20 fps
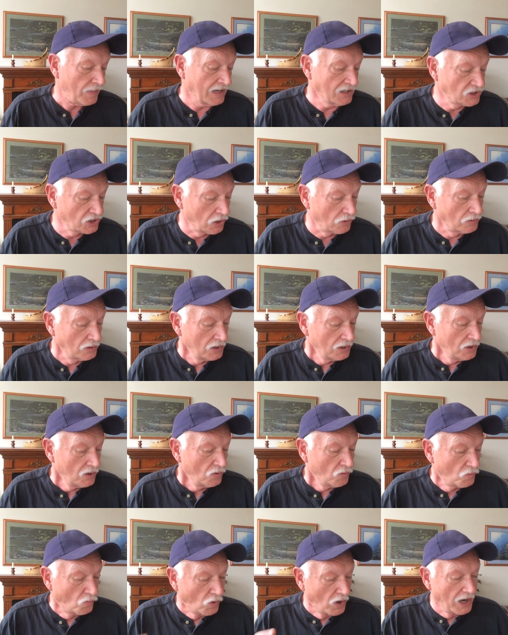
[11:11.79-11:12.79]
So,
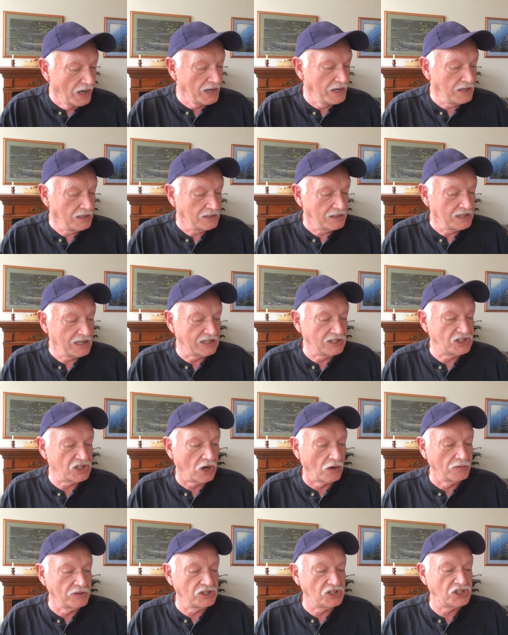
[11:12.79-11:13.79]
one, it's
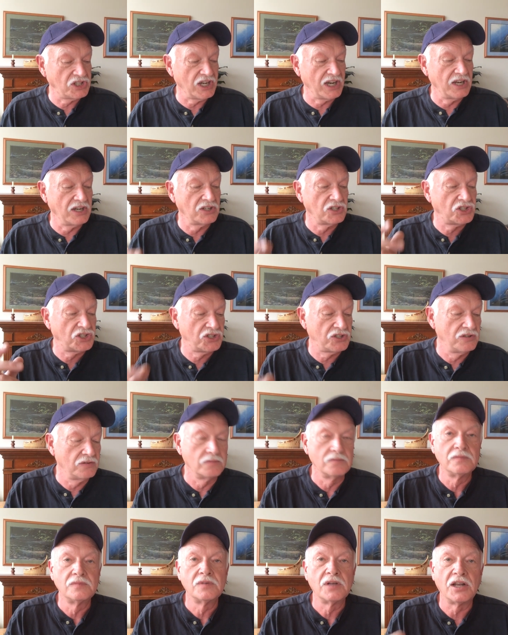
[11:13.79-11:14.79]
always sin,
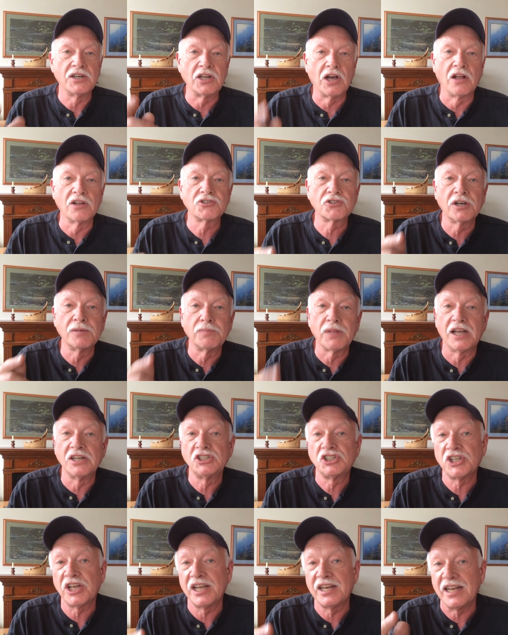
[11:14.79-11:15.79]
adultery,
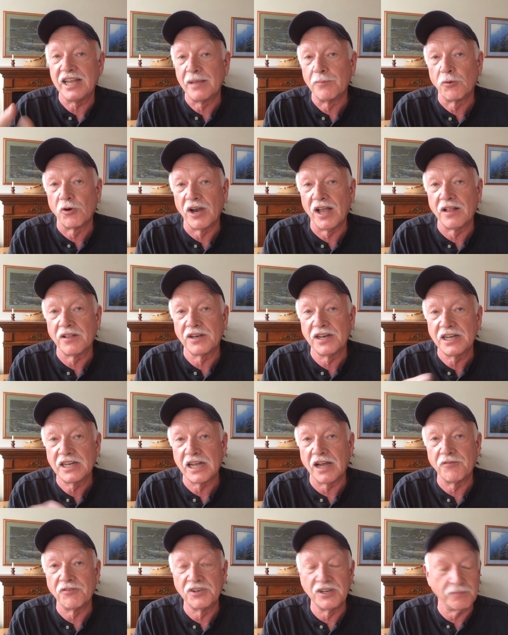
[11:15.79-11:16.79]
bloodshed, immorality,
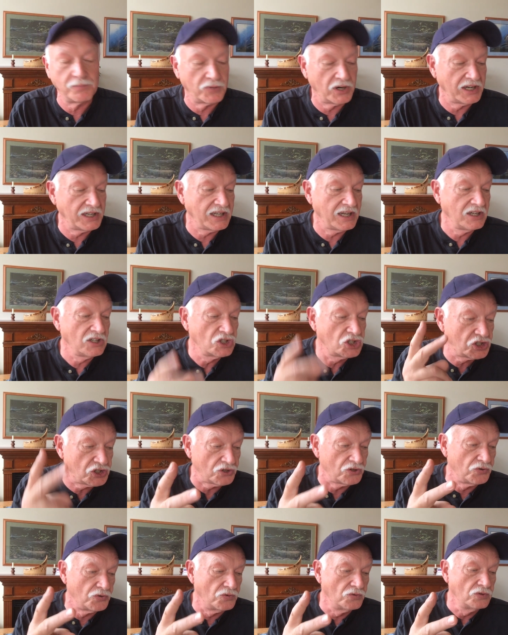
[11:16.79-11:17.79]
covenant breaking.
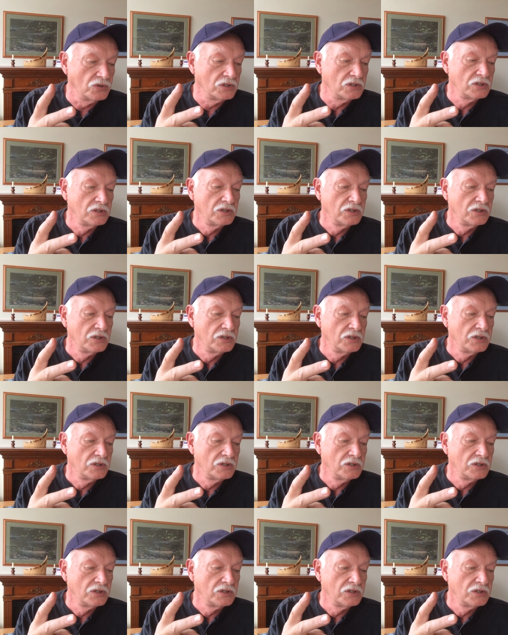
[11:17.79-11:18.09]
Two,